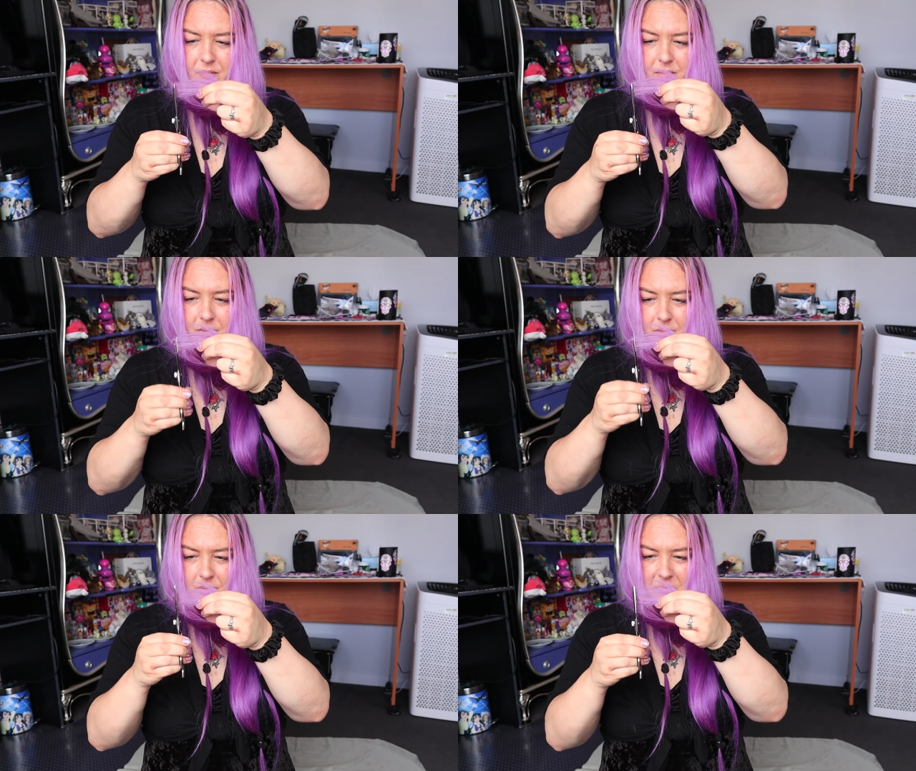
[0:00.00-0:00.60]

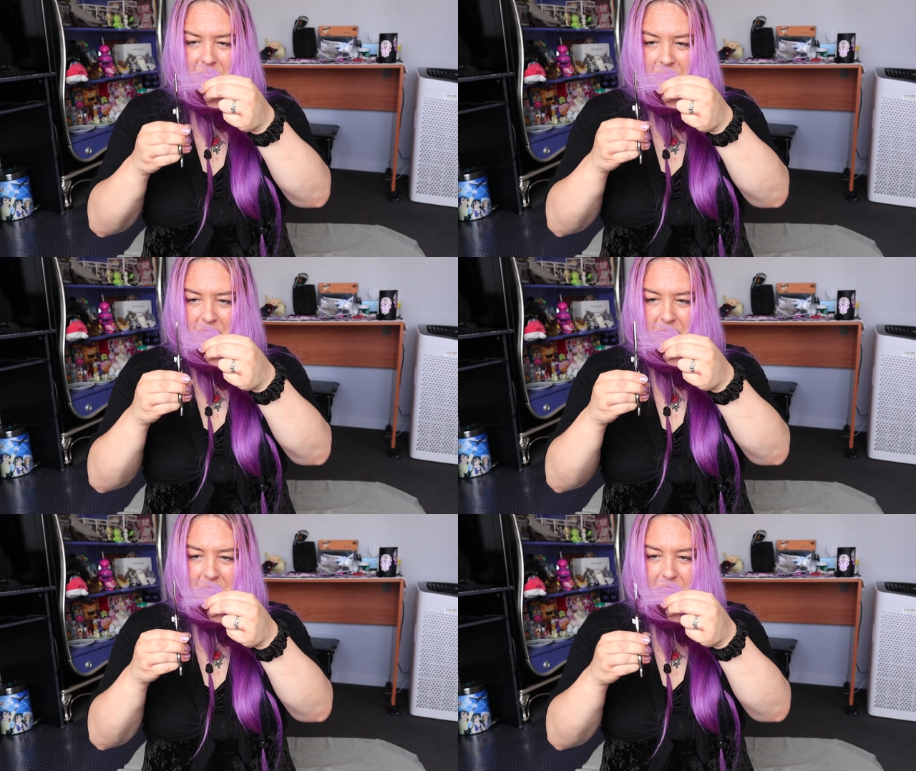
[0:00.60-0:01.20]

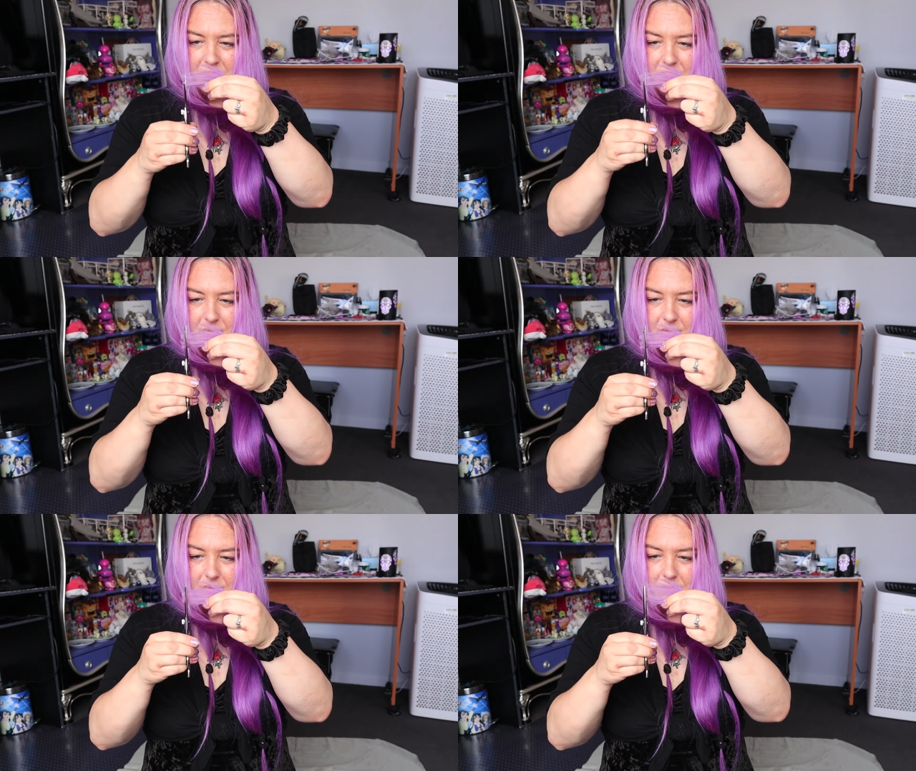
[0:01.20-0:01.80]

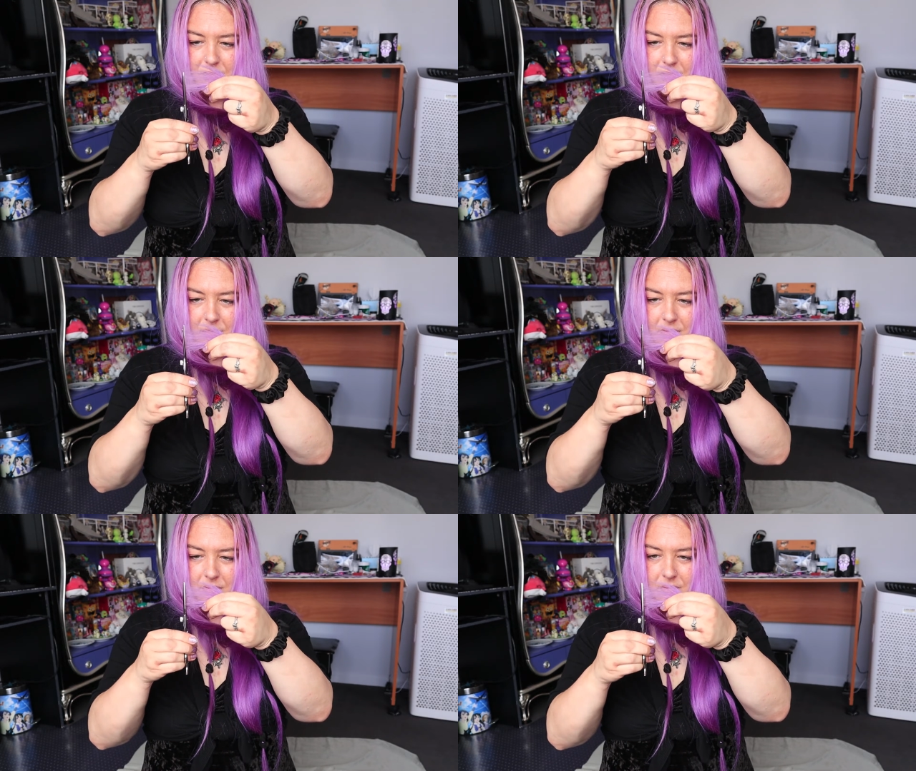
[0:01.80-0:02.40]

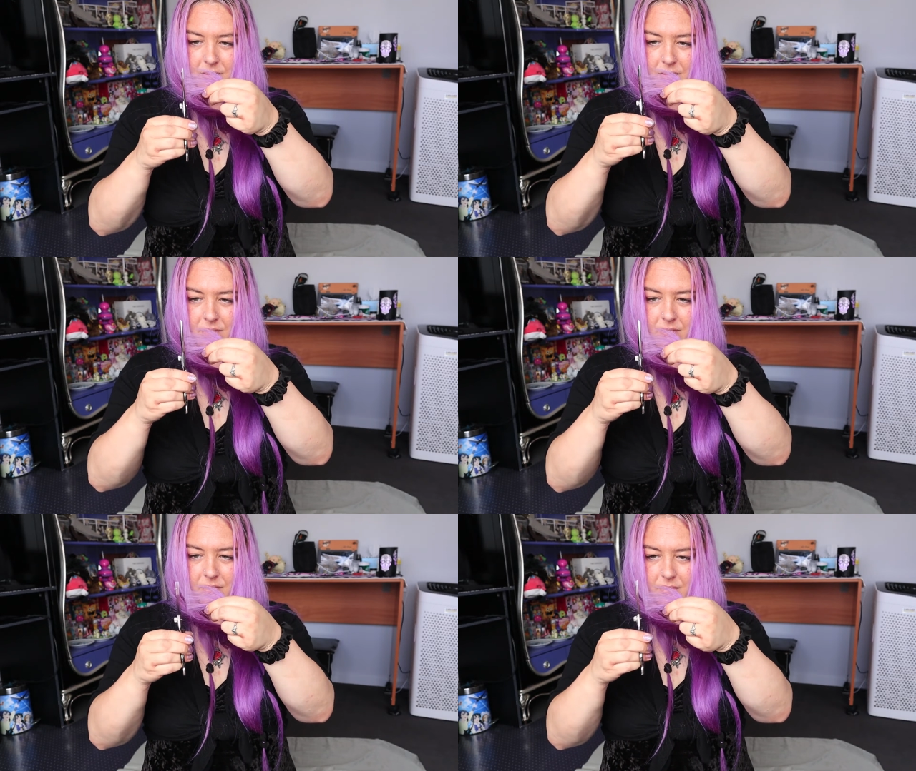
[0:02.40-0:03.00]

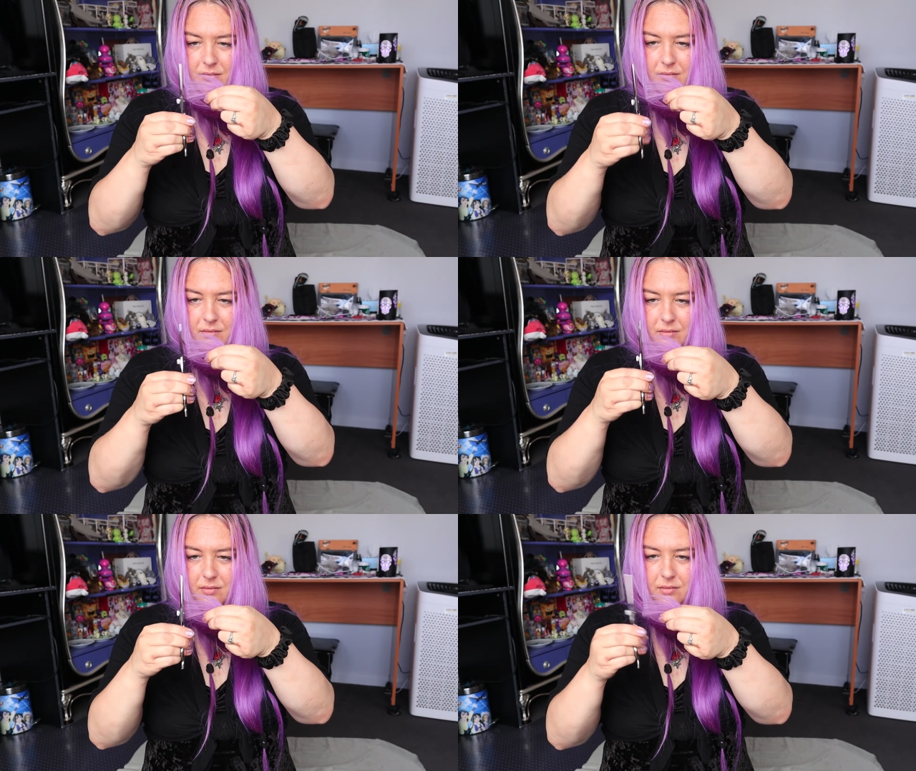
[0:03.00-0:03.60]

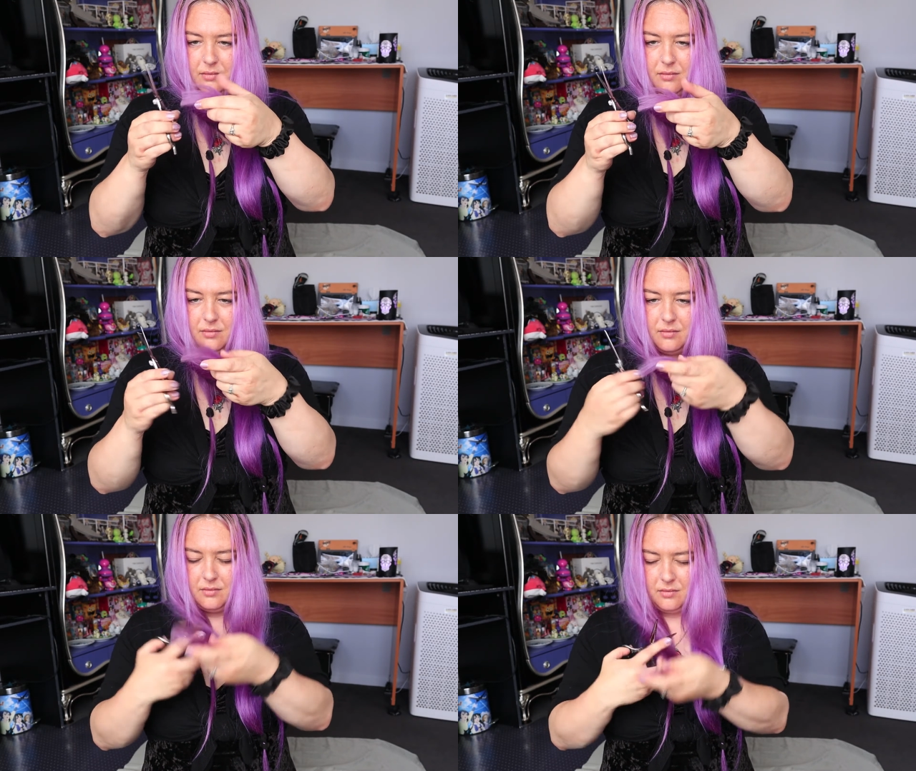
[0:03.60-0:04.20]

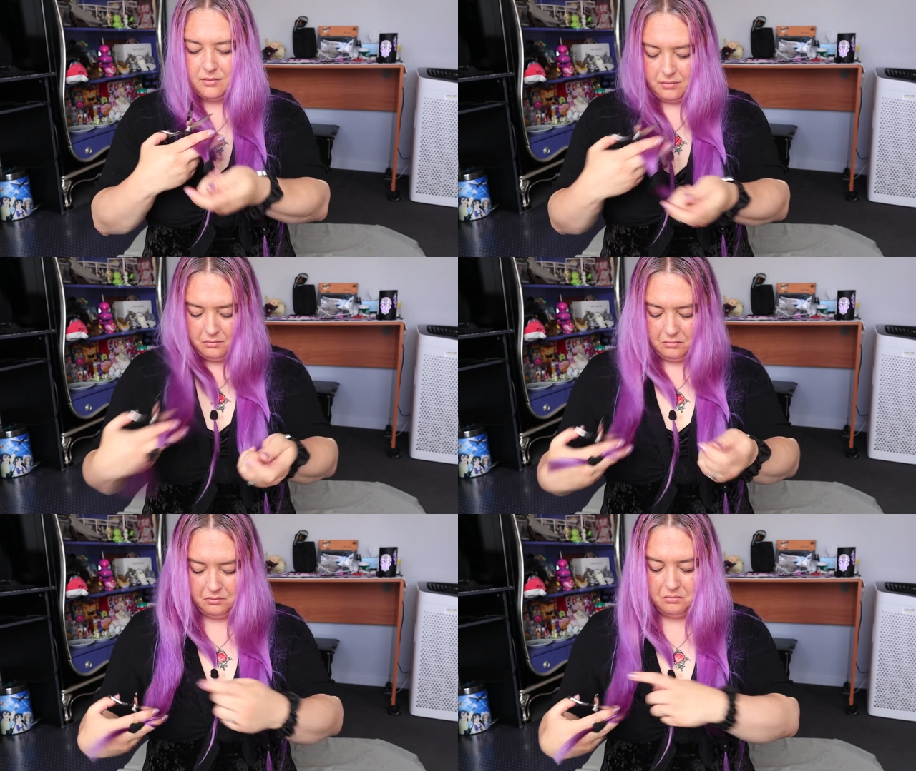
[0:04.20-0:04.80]
Nothing is said.